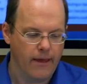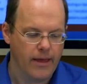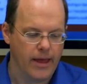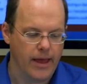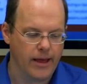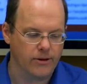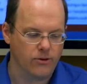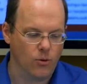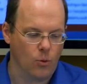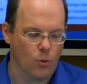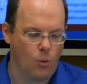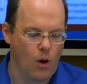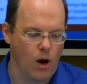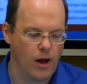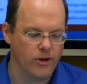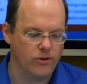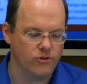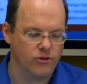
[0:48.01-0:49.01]
it
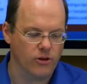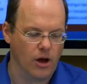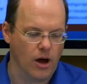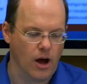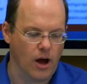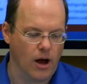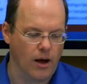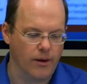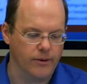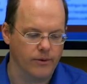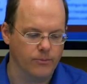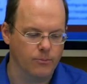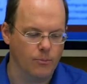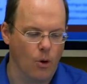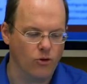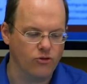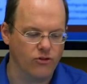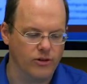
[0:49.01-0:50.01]
was
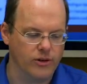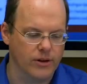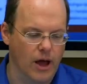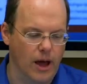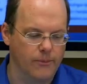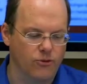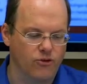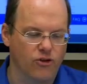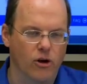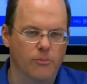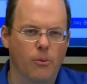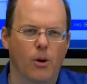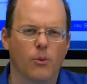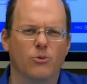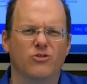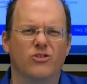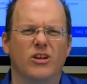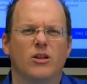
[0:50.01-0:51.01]
most of the time
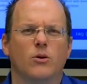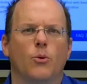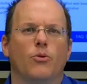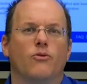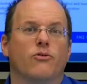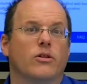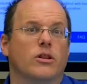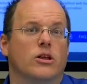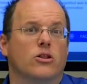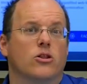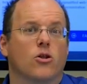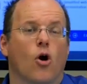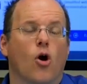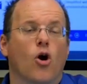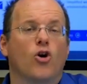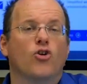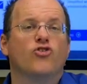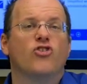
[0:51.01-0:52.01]
SharePoint was dealing with really
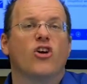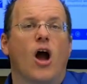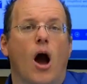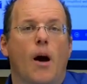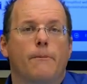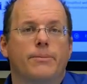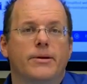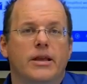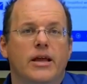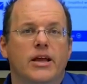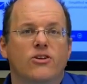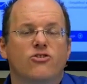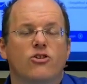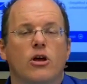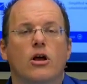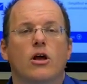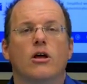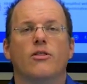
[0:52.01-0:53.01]
large
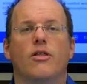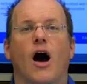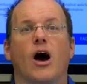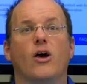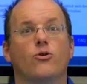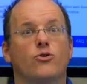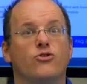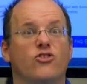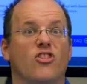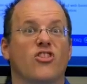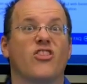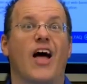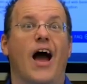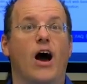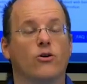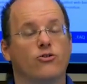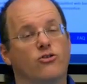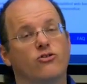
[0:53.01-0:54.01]
companies, hundreds and
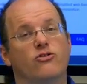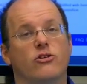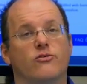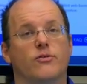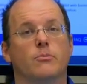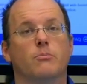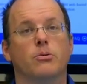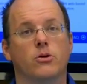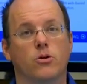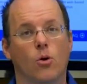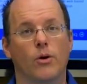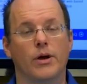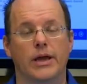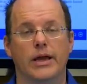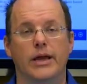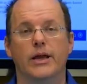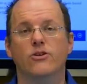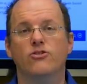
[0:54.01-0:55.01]
thousands of
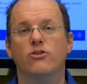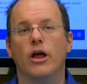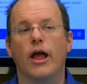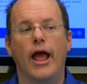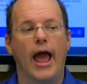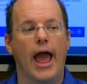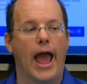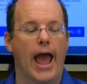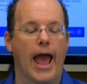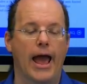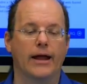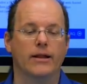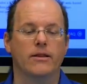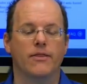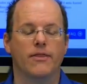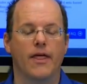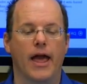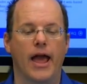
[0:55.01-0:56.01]
employees,
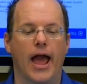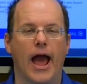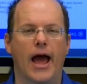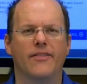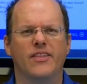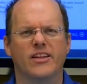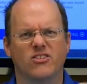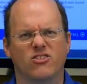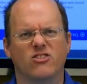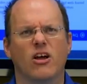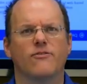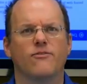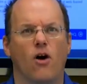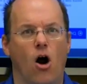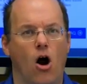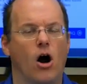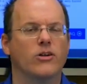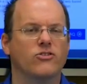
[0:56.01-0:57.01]
and they had that stuff
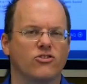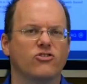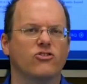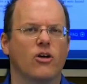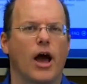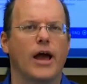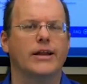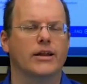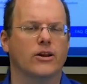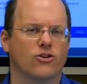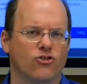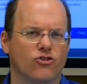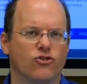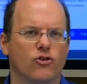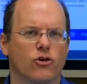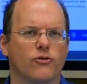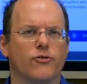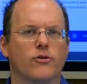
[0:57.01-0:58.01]
on site in the
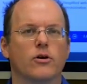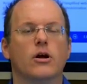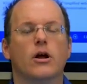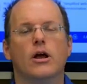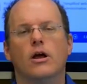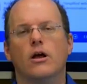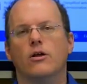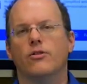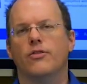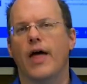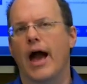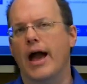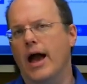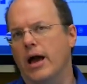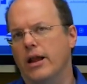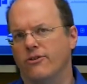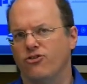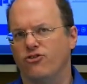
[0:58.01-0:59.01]
server.
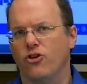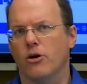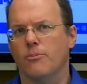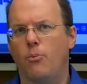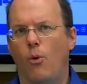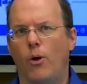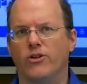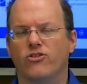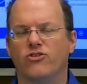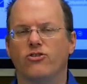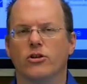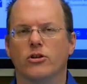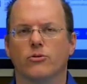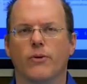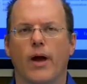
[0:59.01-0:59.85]
That kind of SharePoint's still